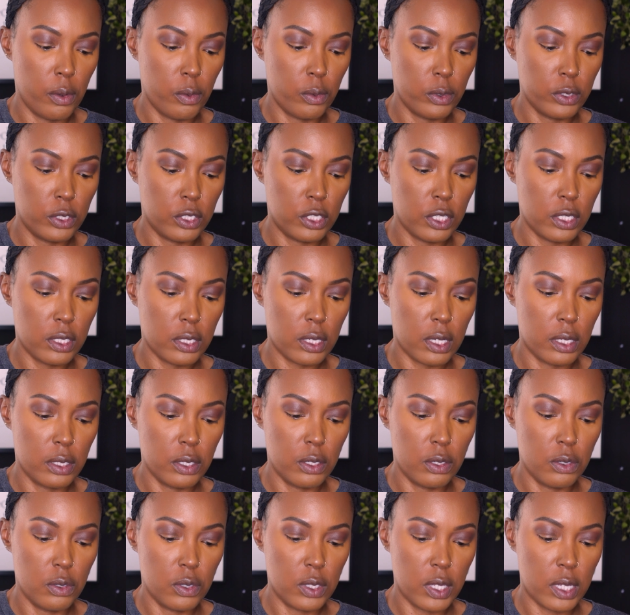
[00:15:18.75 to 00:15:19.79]
I'm just gonna
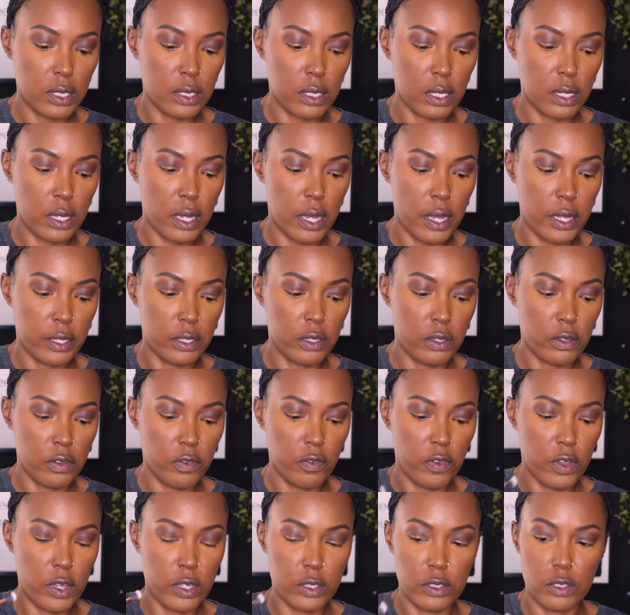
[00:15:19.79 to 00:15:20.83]
use that to kind of
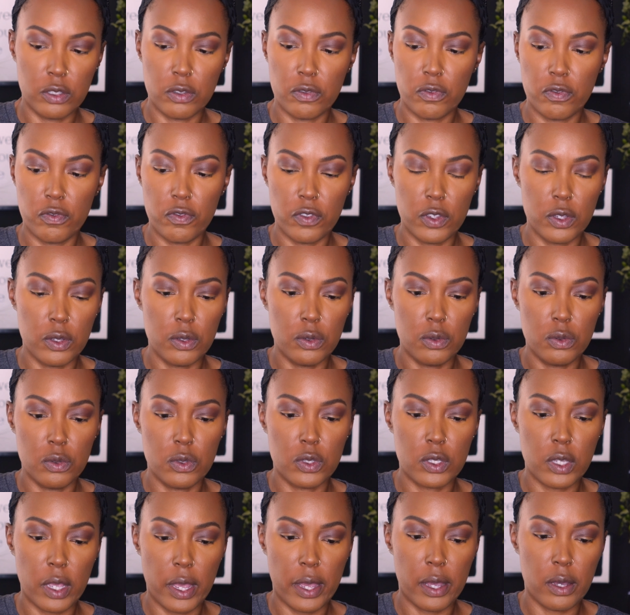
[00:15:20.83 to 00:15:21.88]

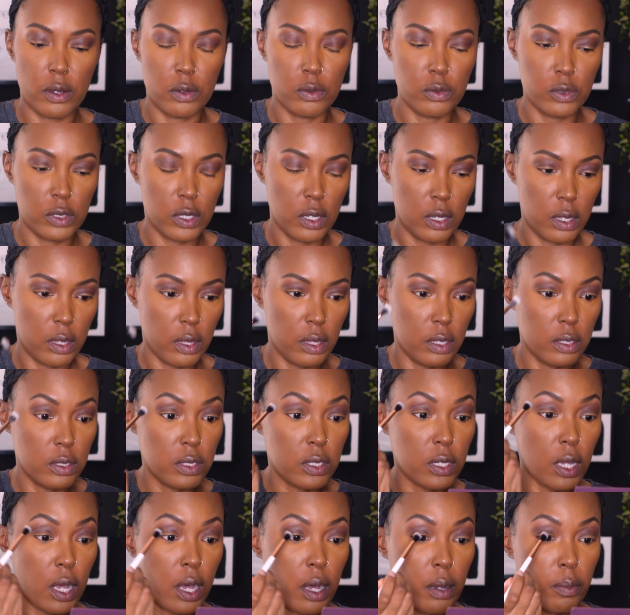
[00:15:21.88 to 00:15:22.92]
diffuse out the
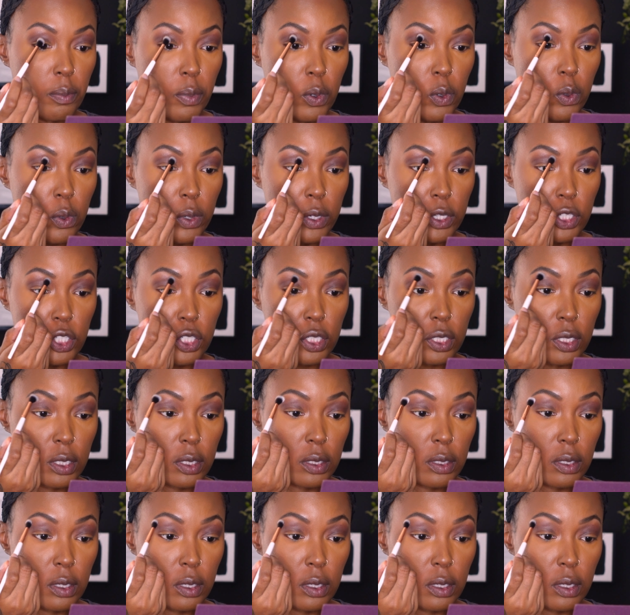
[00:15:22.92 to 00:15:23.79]
top portion